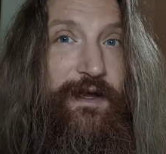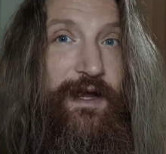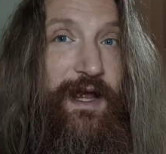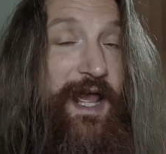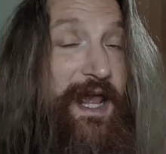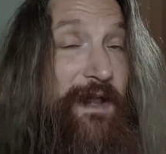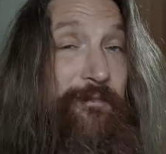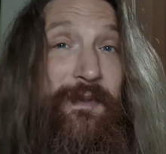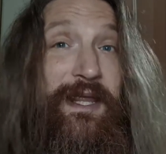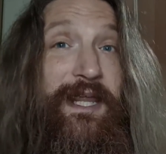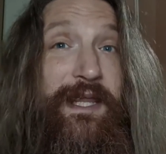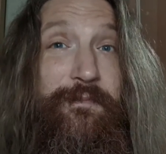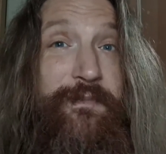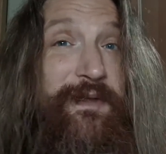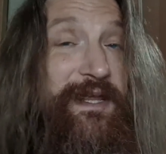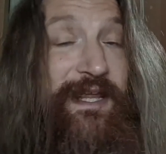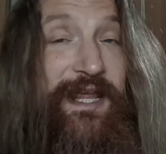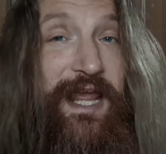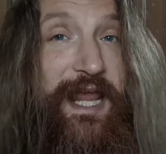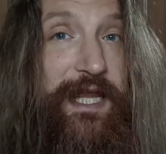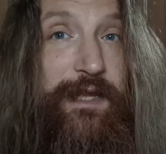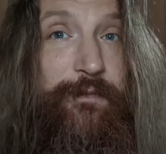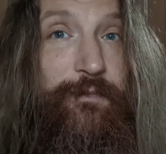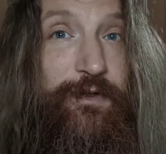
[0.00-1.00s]
And make me
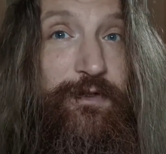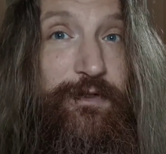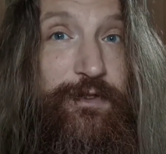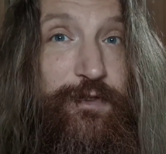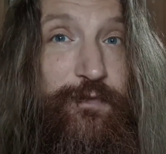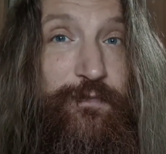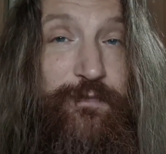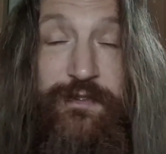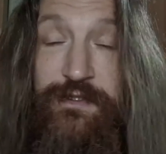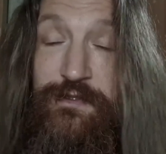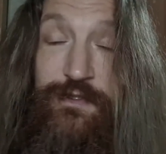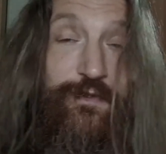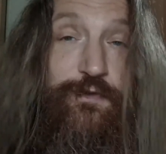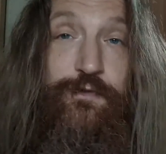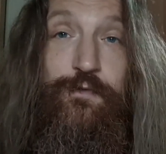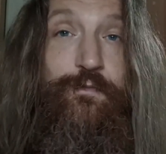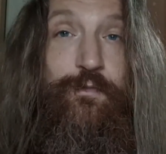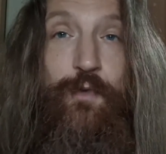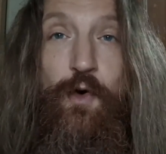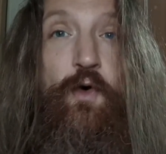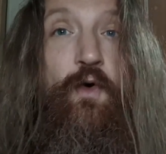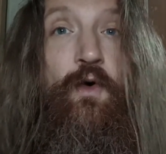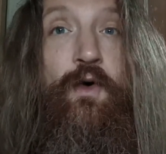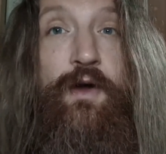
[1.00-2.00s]
able to do
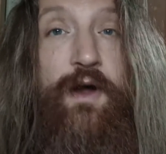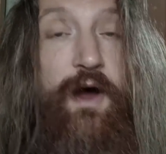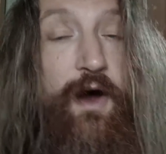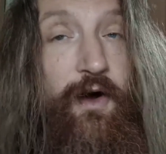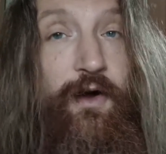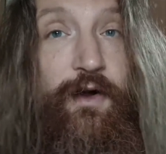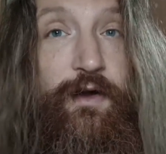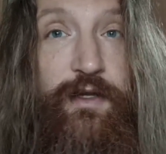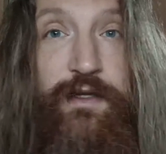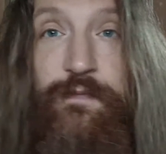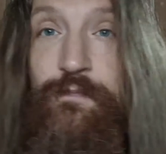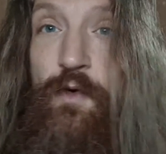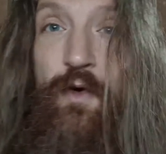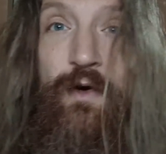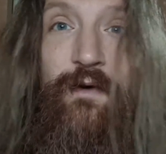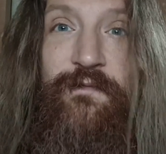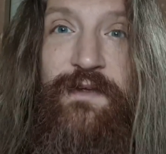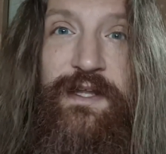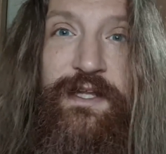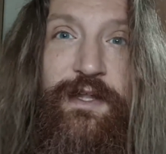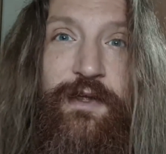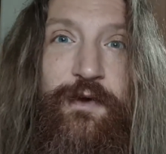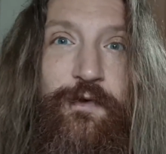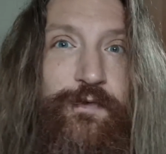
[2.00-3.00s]
more art, more
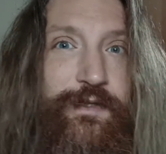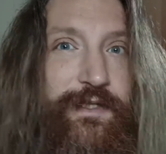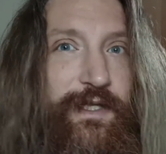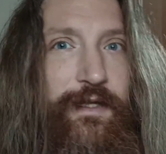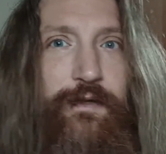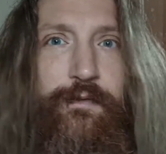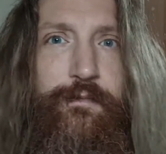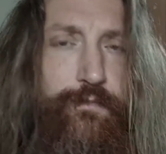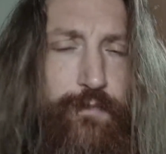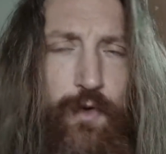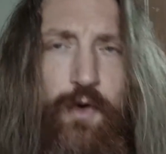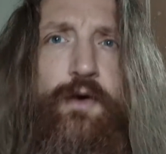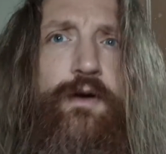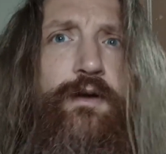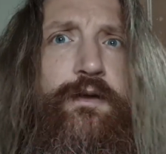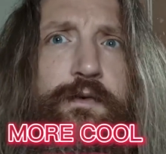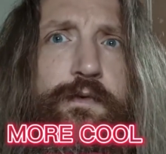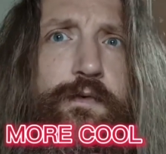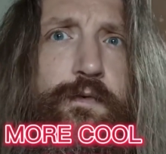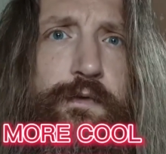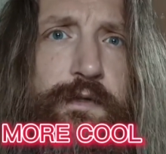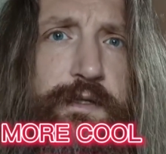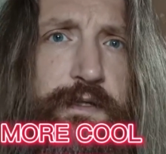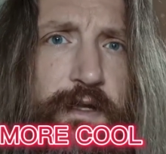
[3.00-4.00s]
videos and more
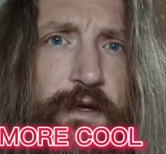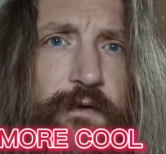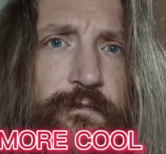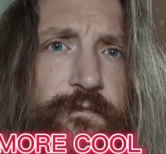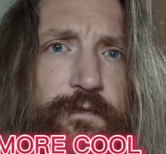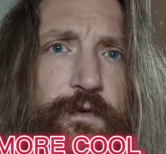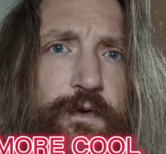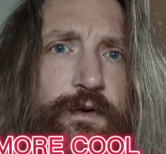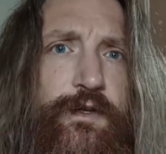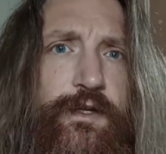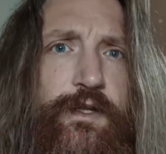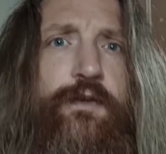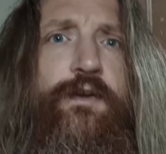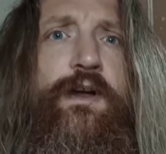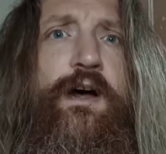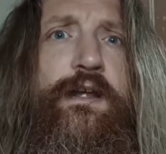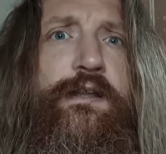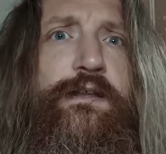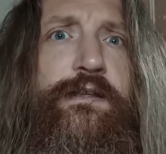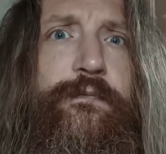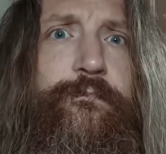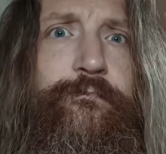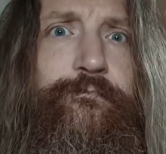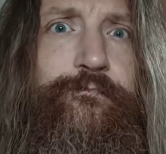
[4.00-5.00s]
cool stuff for you
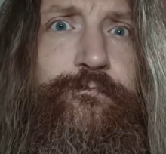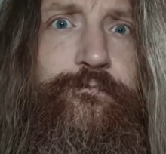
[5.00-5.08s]
guys.